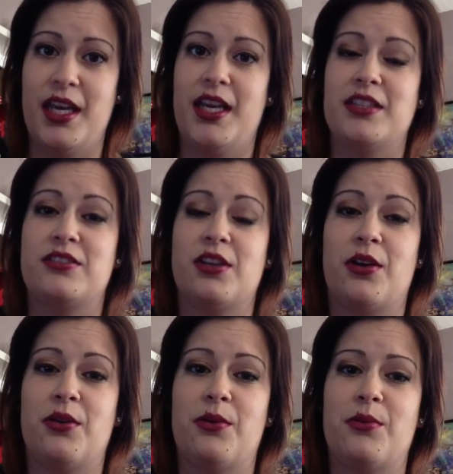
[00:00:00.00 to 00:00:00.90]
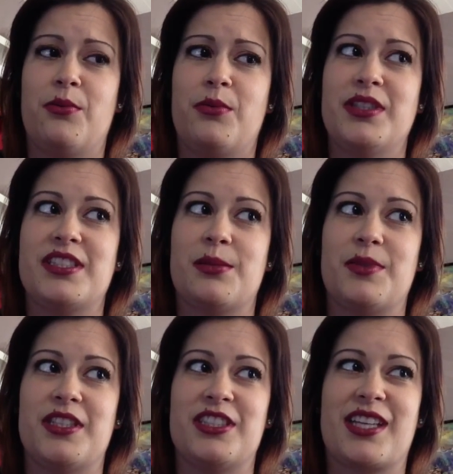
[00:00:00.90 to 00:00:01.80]
So when someone
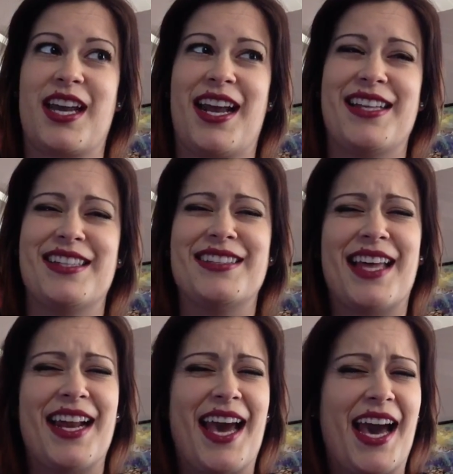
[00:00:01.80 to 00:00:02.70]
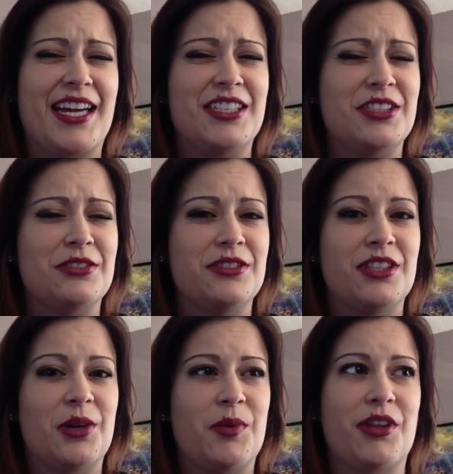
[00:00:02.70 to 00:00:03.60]
just kind of has like that attitude, you know,
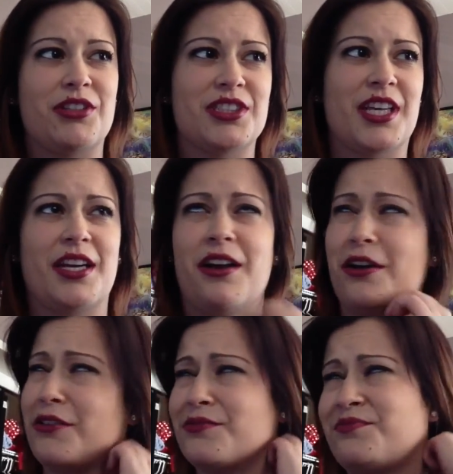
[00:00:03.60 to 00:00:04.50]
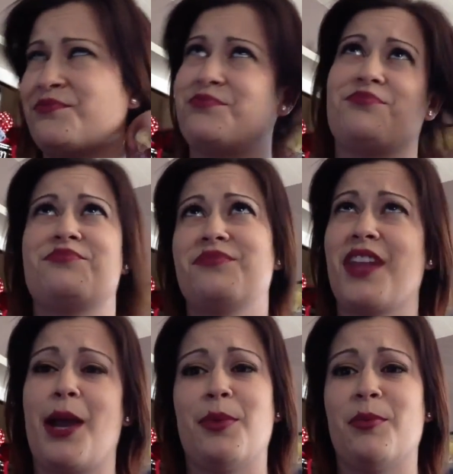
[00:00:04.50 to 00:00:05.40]
where they're just like, oh,
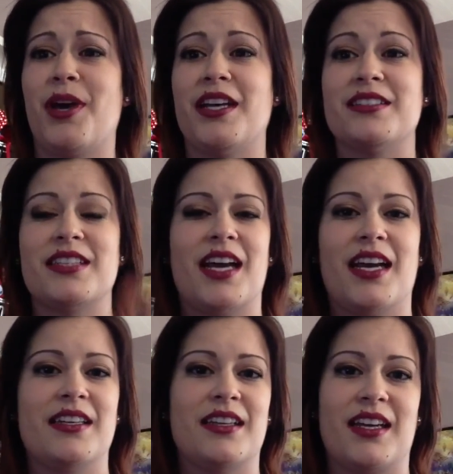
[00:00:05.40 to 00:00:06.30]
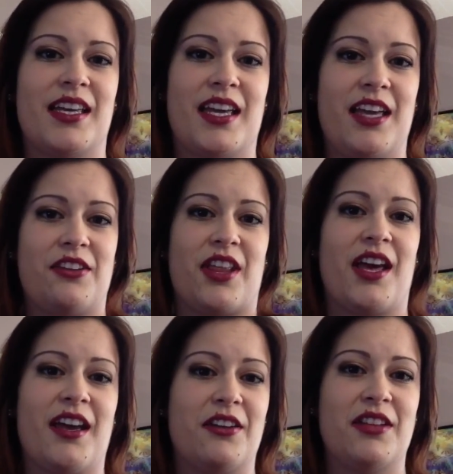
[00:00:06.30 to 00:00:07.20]
I'm the best, I can't handle that. I
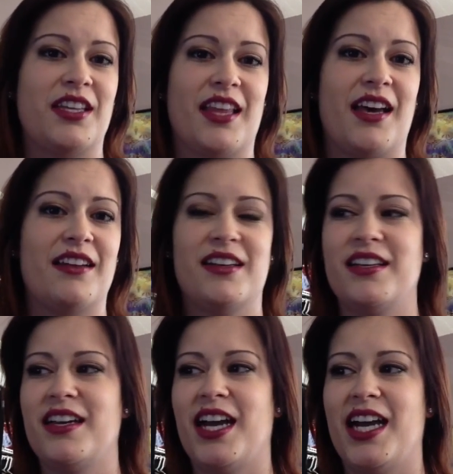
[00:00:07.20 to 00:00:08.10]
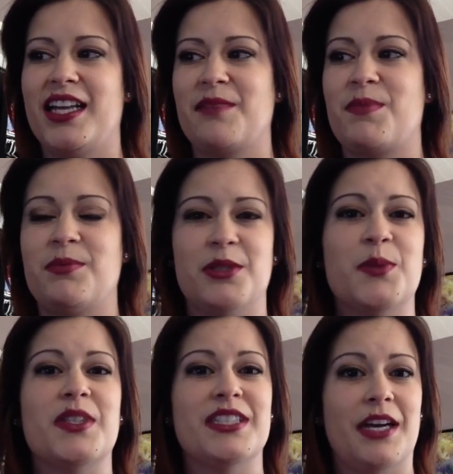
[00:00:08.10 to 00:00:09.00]
don't like that. I like people who are
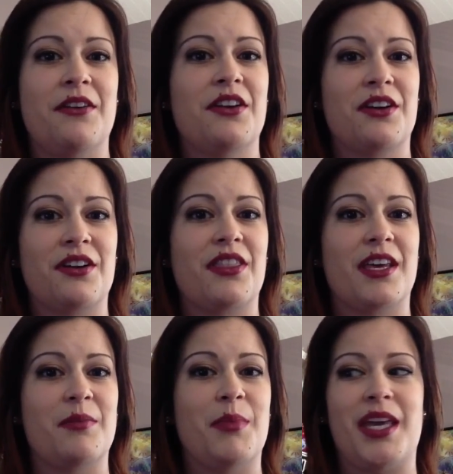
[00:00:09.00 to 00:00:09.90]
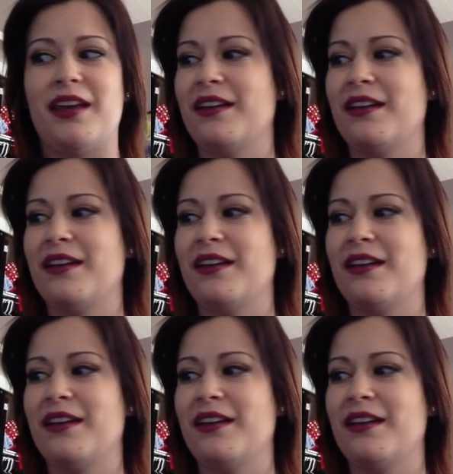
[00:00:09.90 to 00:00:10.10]
down to earth like me.